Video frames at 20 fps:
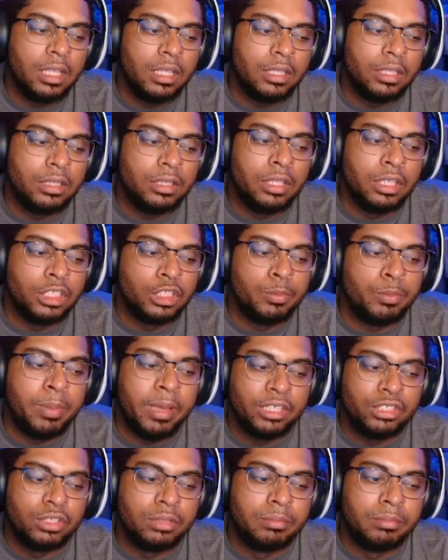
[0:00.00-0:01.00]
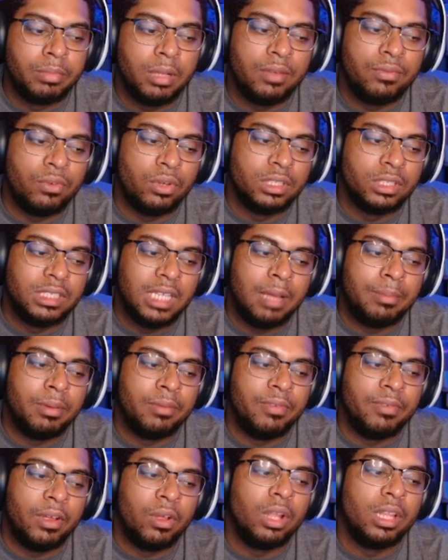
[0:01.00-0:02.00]
the Spectrum buff on top
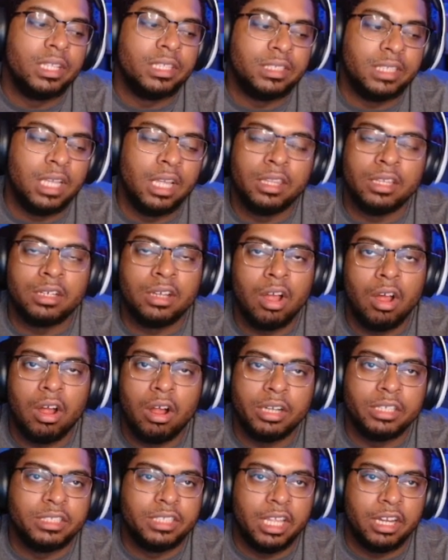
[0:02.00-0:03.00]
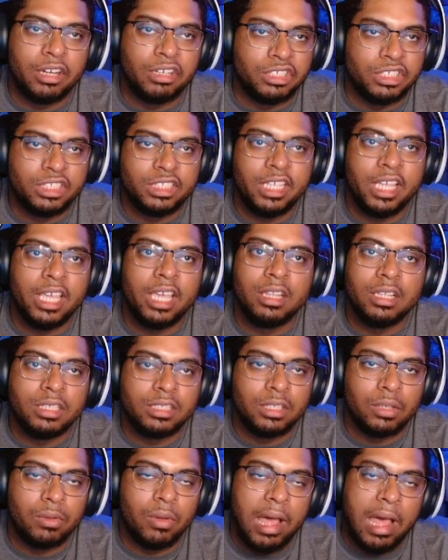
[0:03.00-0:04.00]
of all this other cards that are just scaling
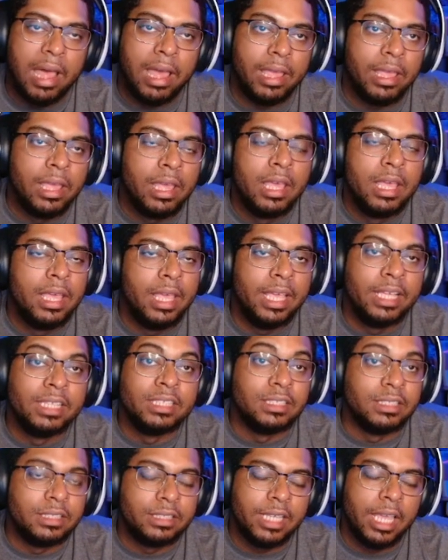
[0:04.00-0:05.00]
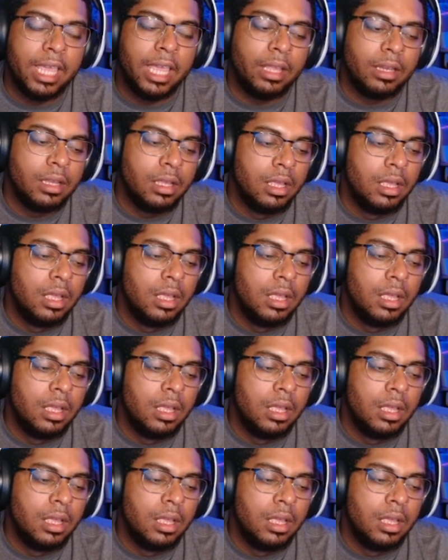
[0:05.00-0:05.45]
so high, it's insane.